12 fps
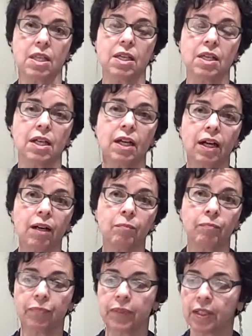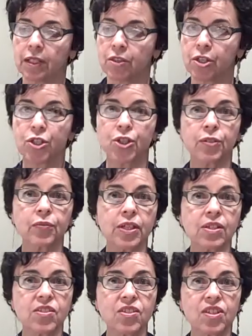the um, the
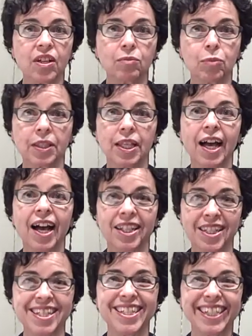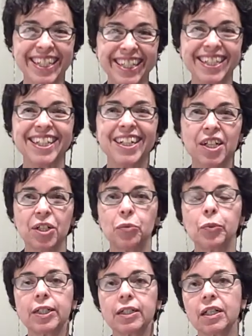surface of what the eye can see
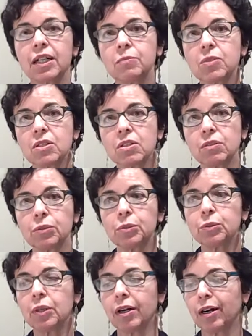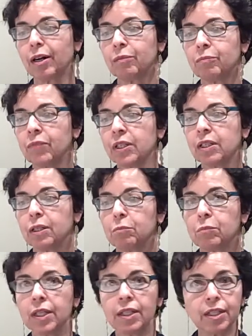when it comes to um,
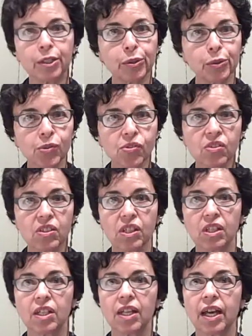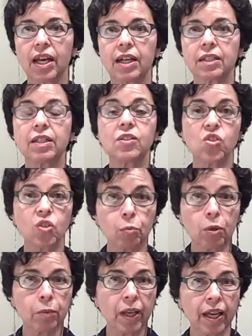media use and
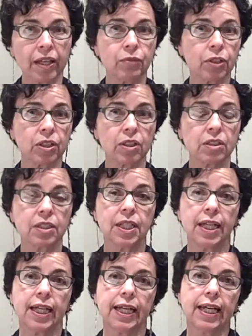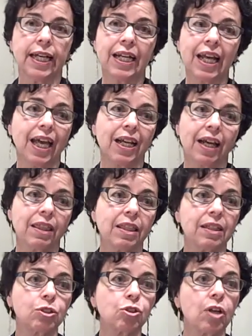consumer behavior. And, and I
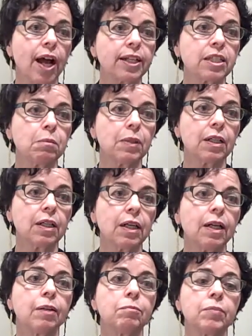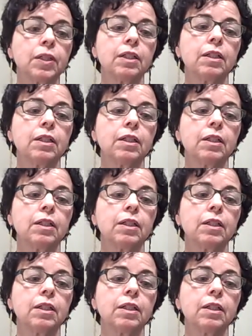think trying to become